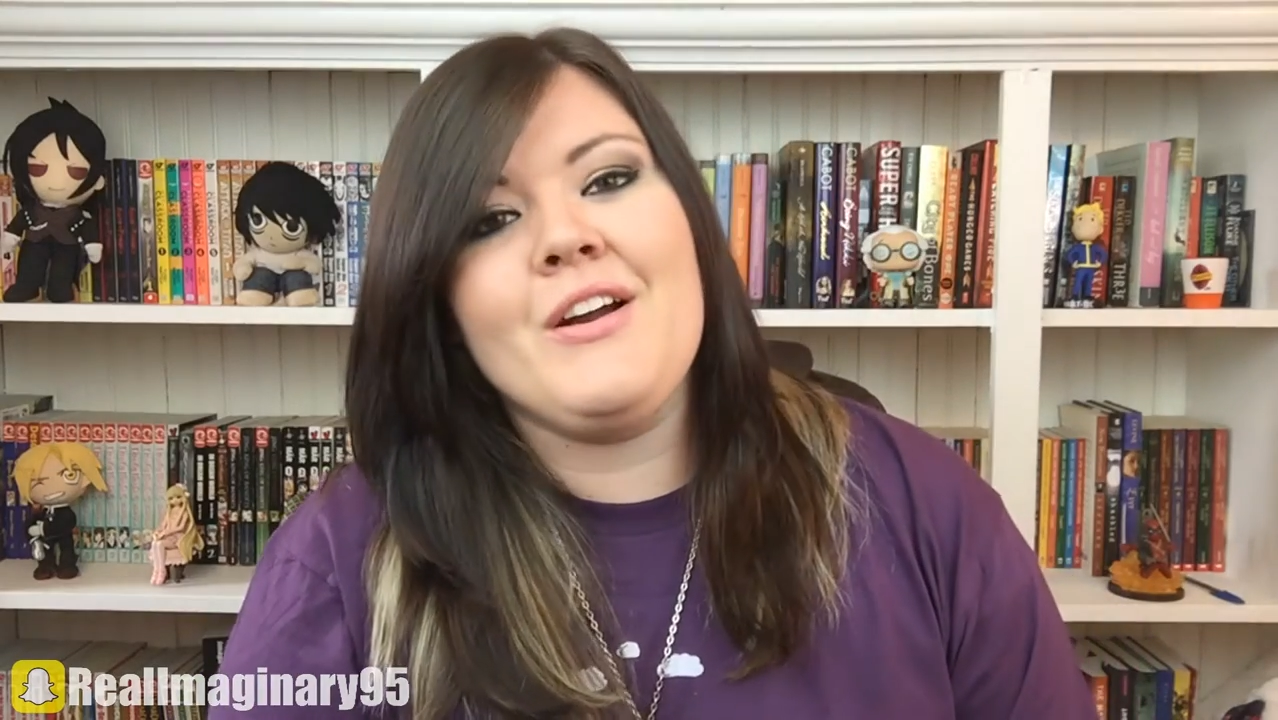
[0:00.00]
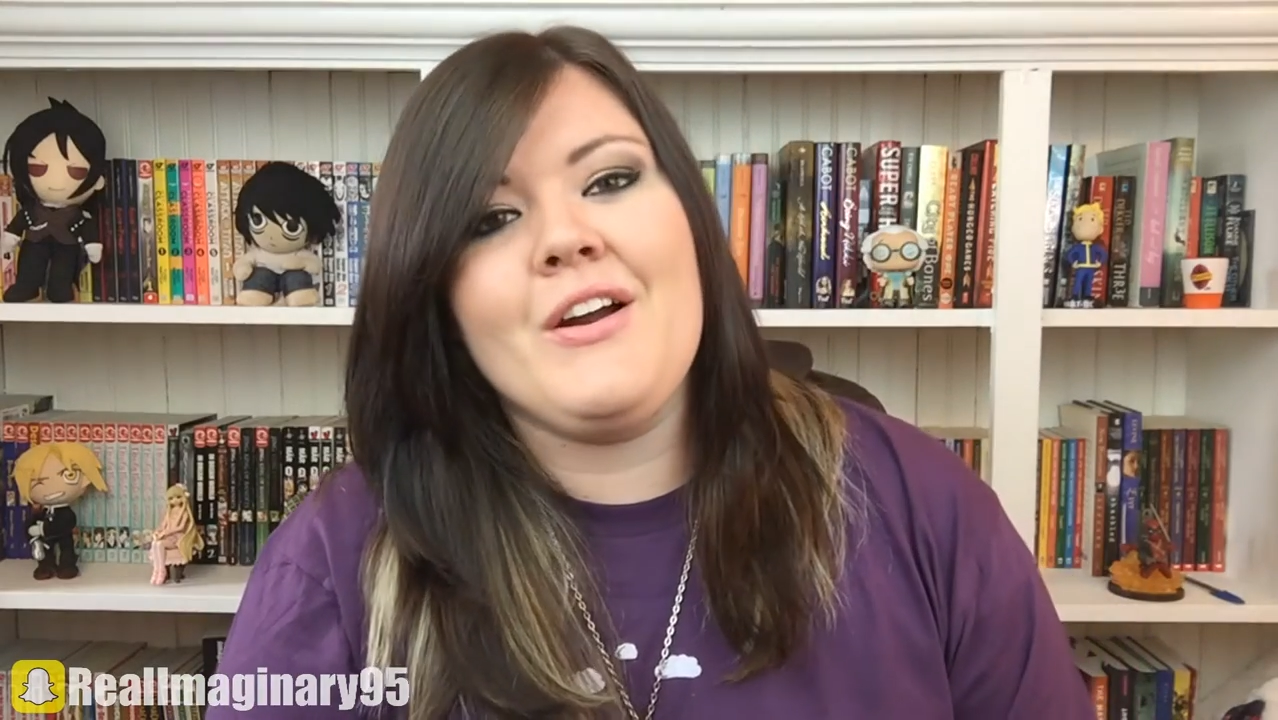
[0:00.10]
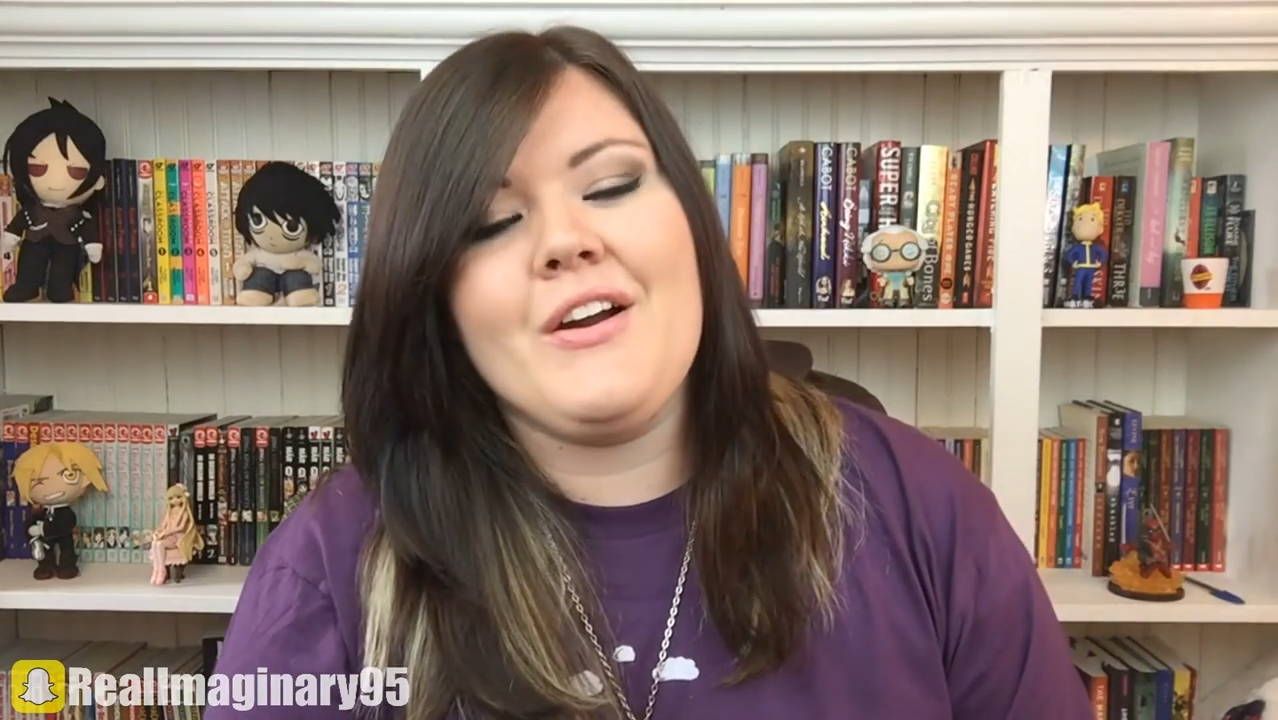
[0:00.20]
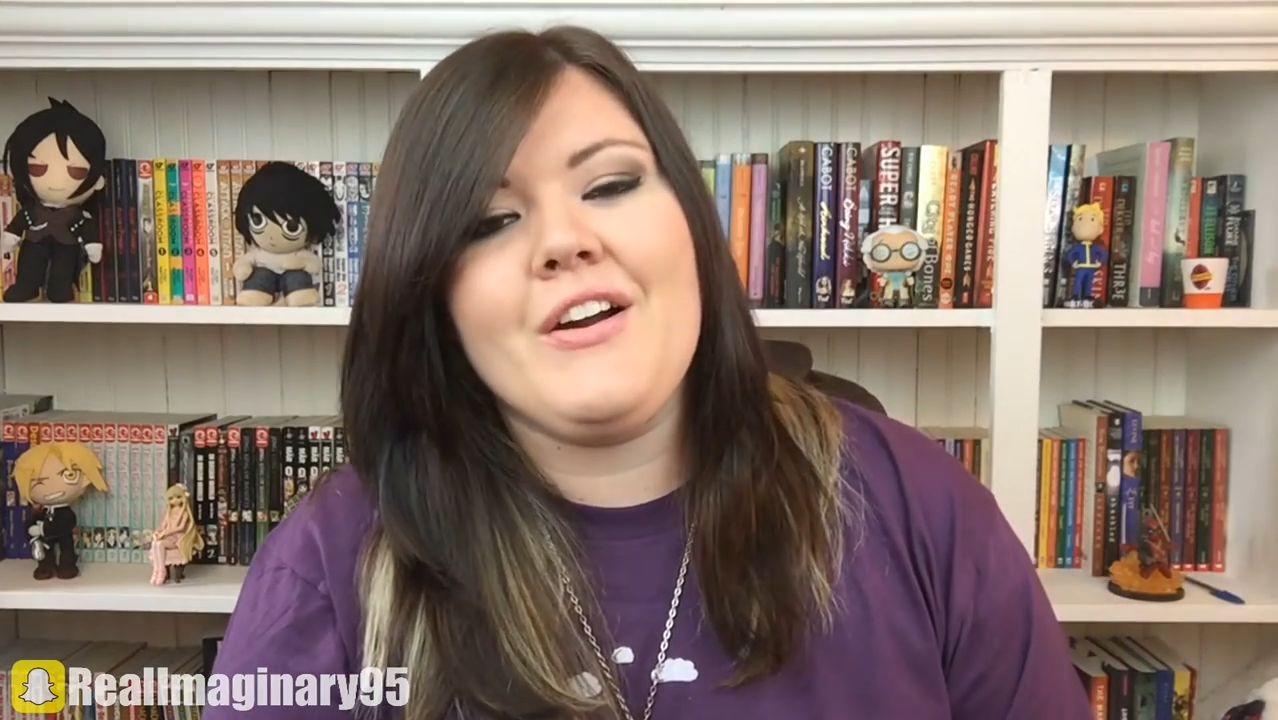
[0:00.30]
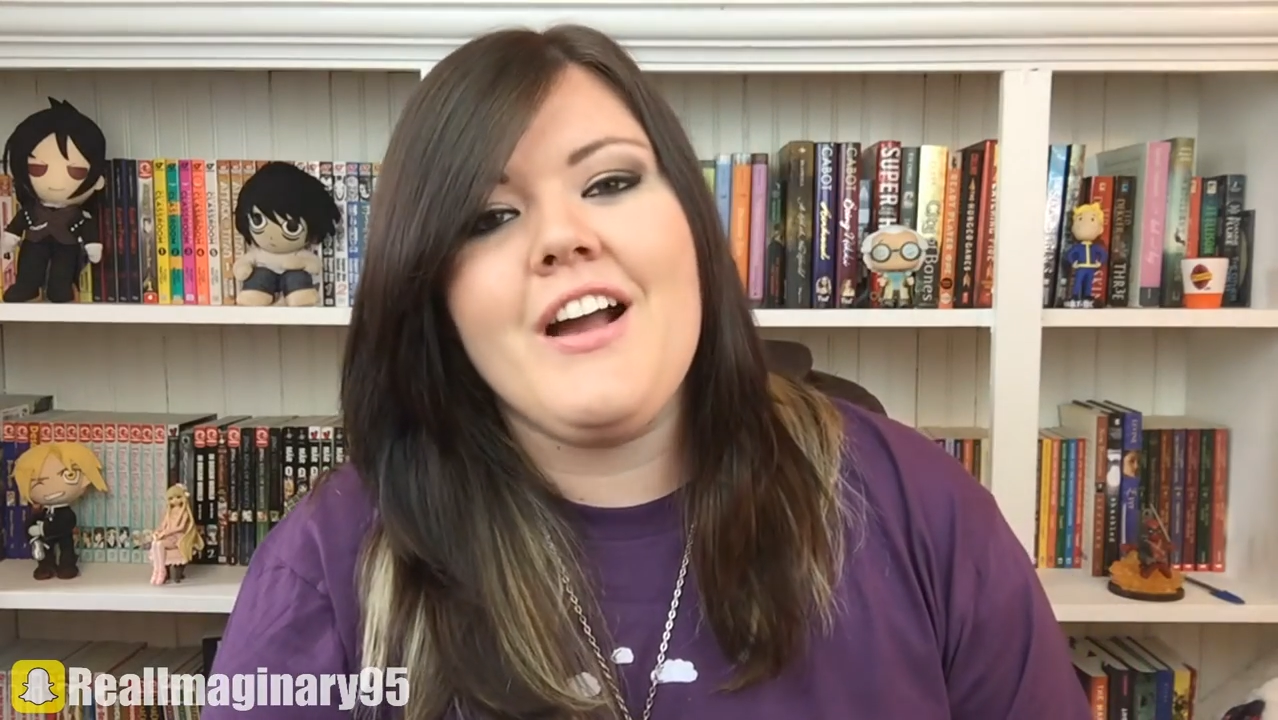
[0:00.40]

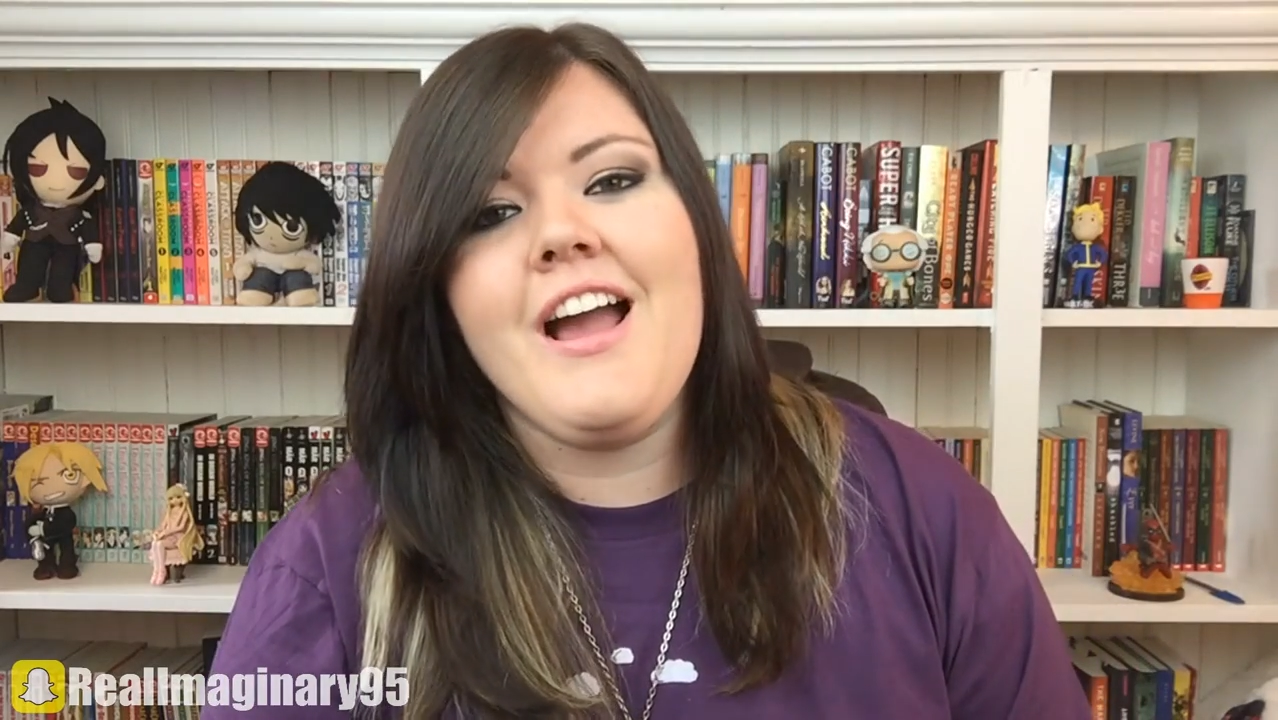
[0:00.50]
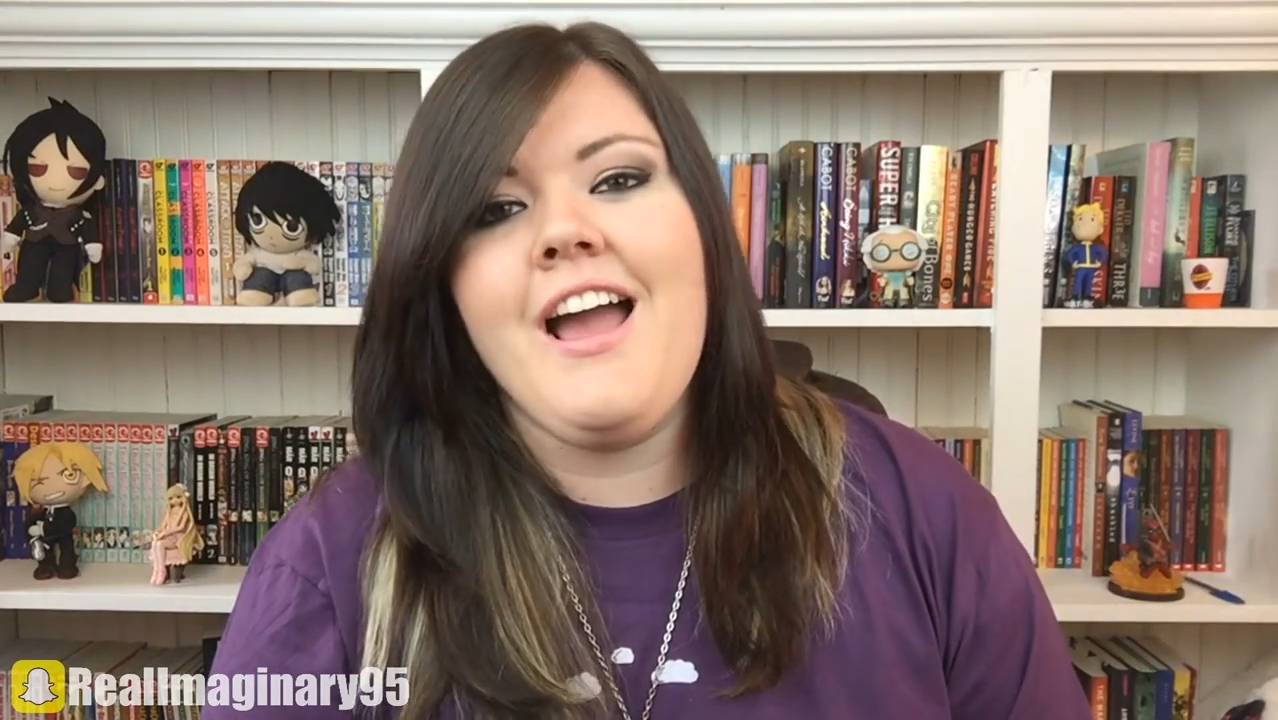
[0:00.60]
her